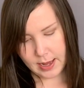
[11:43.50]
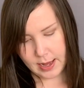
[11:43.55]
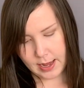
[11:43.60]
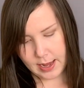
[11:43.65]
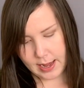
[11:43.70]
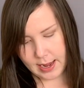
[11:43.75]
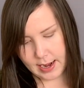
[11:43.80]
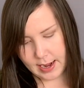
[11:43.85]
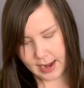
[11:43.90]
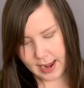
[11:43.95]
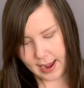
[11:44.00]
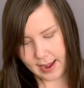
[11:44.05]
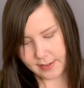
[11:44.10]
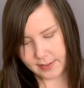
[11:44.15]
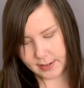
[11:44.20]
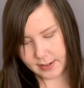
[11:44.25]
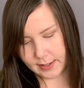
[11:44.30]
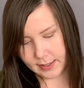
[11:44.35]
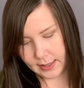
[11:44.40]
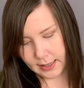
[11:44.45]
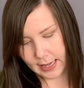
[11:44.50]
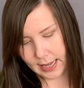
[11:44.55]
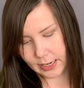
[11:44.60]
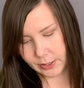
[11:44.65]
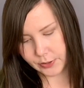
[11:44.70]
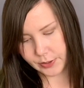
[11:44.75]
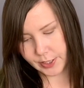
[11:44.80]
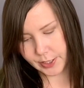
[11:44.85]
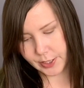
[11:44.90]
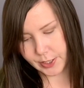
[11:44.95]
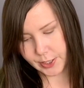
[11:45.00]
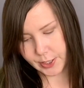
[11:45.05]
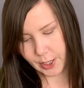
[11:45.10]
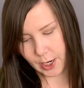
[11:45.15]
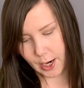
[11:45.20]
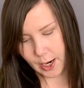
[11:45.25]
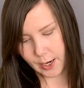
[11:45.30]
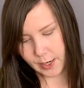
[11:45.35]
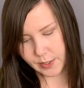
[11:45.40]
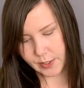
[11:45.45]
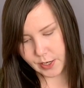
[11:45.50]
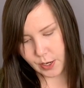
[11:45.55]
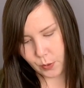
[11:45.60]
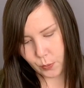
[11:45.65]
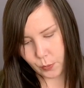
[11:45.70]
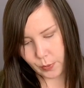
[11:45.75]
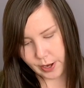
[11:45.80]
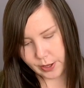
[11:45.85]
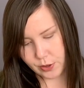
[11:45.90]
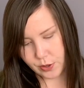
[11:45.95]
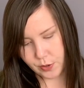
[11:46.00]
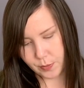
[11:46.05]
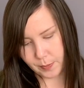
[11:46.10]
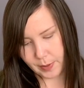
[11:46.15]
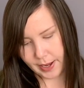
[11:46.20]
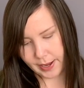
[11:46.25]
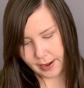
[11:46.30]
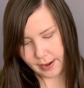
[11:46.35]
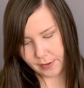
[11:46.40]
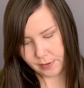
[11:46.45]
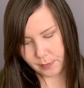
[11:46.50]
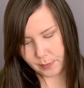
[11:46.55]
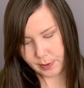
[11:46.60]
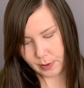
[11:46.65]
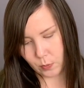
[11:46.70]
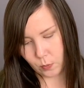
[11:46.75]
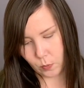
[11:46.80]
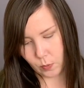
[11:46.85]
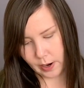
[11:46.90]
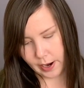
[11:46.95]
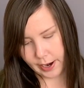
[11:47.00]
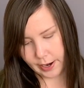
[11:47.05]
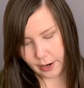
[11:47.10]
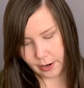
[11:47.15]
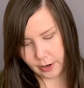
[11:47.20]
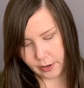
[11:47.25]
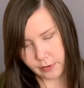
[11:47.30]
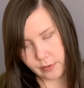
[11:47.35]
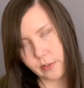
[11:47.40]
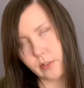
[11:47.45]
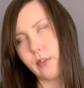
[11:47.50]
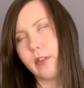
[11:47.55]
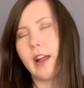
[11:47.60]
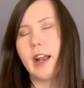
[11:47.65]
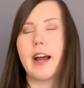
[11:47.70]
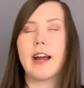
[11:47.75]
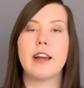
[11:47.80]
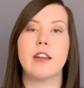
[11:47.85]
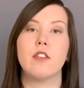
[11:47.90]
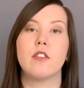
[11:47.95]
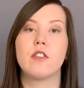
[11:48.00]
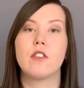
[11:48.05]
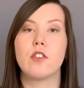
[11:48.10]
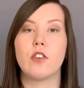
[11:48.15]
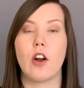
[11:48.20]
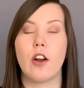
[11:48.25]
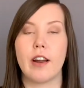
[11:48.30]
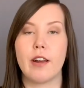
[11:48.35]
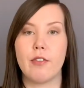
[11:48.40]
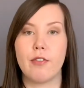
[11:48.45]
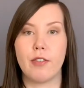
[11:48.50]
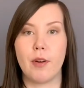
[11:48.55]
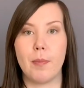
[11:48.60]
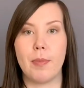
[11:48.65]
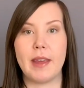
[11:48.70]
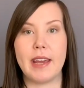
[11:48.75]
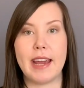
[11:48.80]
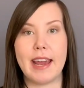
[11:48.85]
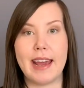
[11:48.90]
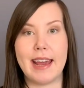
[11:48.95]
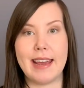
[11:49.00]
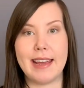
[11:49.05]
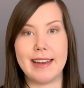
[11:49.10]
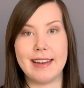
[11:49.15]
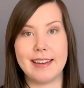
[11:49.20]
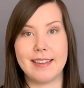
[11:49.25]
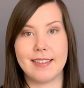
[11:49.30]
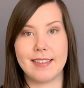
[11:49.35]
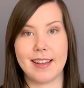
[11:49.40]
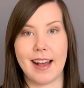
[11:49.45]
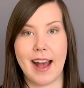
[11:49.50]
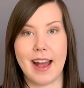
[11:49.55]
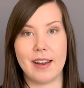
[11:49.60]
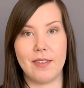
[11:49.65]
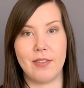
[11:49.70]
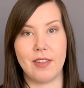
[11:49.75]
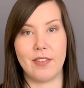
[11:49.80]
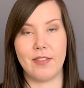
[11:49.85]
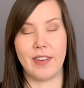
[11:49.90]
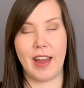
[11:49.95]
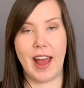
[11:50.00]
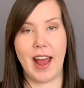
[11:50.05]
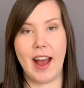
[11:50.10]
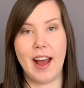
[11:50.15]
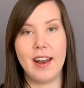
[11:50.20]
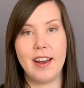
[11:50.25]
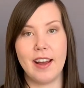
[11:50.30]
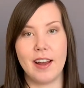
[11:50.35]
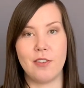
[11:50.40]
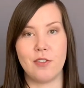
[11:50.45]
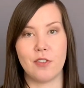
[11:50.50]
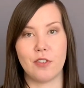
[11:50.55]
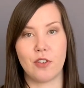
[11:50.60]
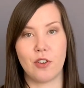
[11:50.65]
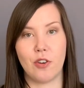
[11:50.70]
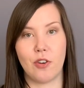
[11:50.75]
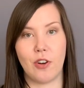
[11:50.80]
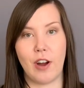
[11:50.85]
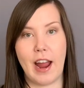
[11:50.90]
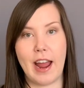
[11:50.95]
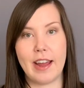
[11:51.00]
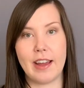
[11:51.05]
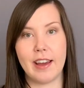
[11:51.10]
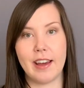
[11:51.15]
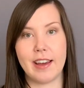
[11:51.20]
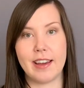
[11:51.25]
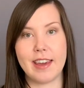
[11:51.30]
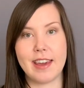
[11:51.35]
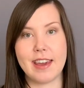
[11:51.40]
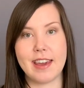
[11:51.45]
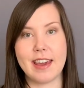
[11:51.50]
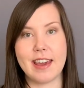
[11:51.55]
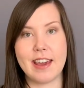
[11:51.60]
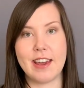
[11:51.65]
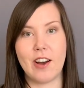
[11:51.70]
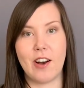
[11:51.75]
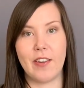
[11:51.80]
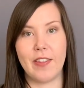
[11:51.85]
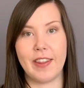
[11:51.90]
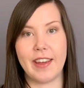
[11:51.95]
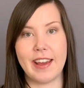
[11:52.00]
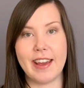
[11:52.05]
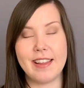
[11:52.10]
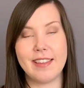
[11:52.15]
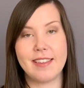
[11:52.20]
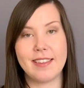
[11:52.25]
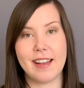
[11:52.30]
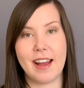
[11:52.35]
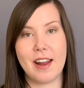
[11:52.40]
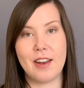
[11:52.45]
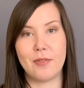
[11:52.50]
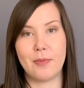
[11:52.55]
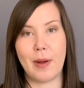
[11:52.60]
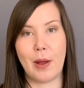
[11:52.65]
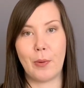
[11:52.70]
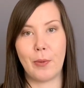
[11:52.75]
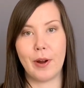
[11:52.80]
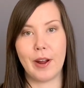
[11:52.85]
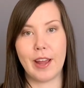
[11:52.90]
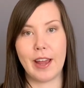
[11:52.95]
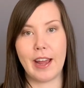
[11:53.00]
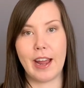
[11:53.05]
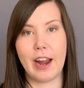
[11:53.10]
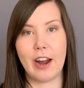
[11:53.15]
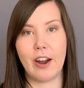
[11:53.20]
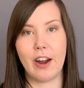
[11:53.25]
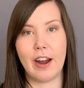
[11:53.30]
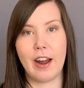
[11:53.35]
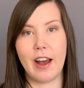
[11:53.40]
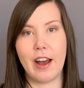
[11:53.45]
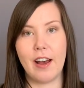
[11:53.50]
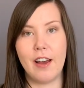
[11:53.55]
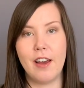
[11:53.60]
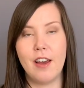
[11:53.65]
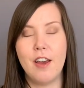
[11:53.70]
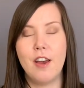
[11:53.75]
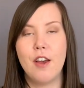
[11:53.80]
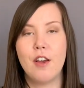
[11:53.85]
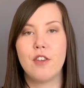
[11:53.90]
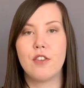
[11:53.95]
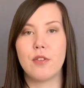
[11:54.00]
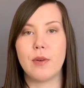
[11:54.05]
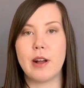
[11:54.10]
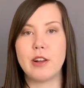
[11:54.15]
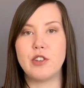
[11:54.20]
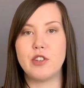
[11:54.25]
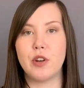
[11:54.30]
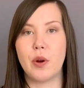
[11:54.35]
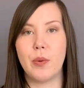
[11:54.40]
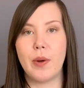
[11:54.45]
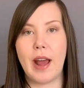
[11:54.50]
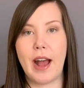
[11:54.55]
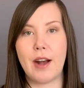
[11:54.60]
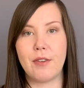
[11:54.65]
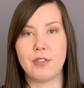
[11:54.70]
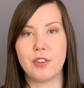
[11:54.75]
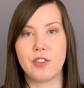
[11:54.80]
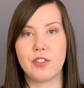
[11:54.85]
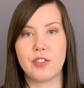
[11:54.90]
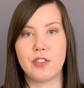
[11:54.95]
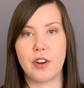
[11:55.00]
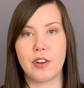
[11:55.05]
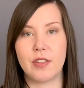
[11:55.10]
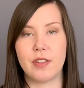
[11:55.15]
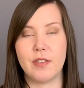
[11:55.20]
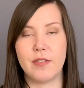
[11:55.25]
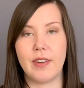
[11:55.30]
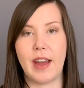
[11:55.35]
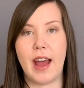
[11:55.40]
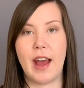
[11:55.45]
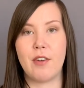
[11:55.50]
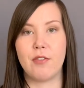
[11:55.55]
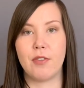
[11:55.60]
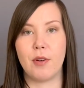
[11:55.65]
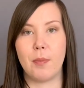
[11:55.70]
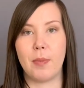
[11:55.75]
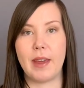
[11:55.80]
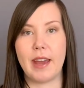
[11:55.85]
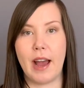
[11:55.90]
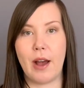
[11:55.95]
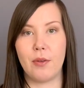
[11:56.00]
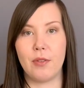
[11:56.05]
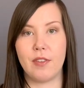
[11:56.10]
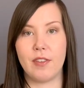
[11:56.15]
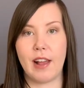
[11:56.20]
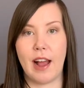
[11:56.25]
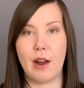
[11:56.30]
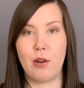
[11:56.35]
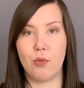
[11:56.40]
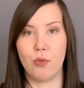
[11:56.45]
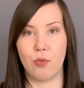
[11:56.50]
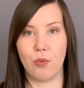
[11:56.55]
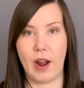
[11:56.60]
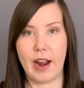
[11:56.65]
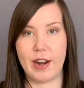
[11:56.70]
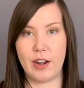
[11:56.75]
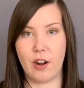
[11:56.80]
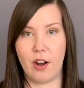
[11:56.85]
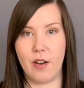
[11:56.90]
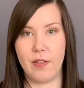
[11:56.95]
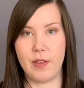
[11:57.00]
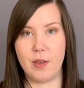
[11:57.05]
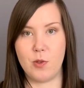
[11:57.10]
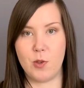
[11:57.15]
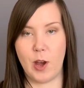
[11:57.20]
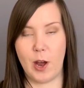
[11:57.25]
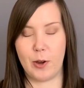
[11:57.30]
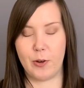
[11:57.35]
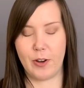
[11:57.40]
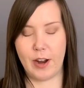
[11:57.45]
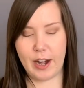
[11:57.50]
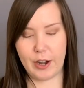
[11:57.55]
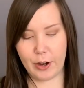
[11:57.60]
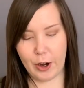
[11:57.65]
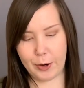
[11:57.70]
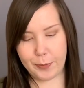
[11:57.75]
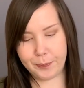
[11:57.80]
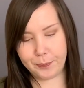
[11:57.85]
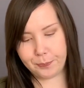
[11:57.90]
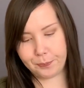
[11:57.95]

It has an electric start, which my husband wired so that I can start it from the inside of the van. I just crank a key on the inside of my working area, so I don't have to start the van from the outside right on the generator.